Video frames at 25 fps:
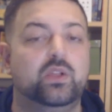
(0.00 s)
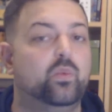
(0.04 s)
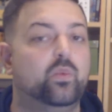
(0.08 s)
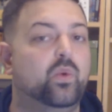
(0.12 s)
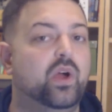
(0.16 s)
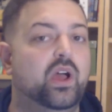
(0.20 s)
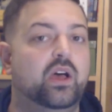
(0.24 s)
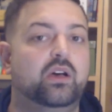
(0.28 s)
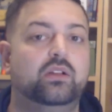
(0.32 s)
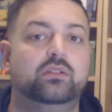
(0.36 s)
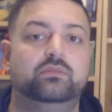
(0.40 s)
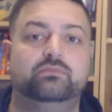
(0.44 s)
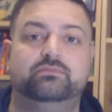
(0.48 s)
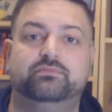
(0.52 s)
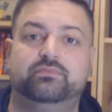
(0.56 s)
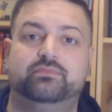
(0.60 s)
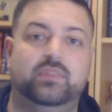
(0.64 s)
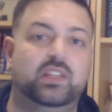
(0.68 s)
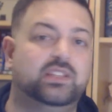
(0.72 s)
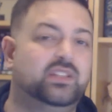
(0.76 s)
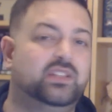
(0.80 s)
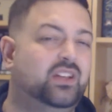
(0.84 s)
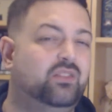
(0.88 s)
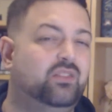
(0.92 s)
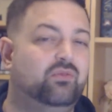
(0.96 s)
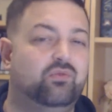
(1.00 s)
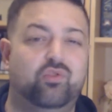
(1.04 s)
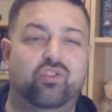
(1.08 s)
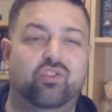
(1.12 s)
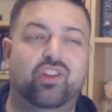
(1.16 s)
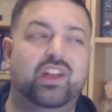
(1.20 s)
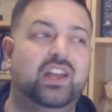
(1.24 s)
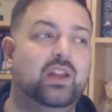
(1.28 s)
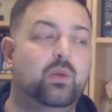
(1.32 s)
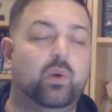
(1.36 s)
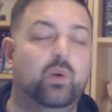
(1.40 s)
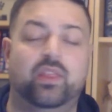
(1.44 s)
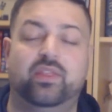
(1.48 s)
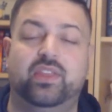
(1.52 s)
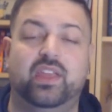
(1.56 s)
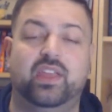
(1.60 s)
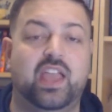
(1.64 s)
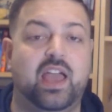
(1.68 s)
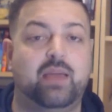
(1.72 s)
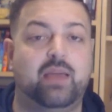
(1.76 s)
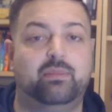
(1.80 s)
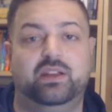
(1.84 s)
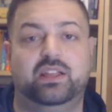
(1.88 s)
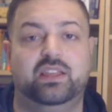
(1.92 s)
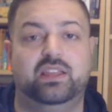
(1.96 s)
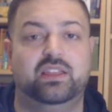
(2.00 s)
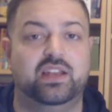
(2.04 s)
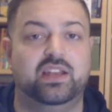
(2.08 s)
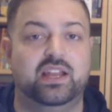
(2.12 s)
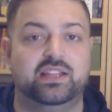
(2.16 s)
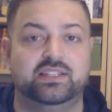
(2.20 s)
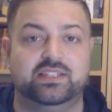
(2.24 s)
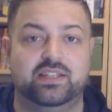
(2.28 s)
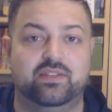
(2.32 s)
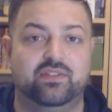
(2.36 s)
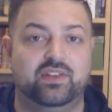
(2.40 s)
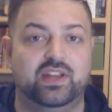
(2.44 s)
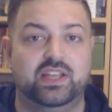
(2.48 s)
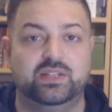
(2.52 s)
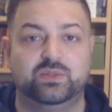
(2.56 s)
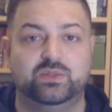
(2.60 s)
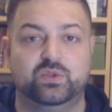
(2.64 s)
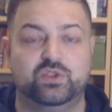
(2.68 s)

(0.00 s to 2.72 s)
Well, there's only really one thing happening in the next 7 days,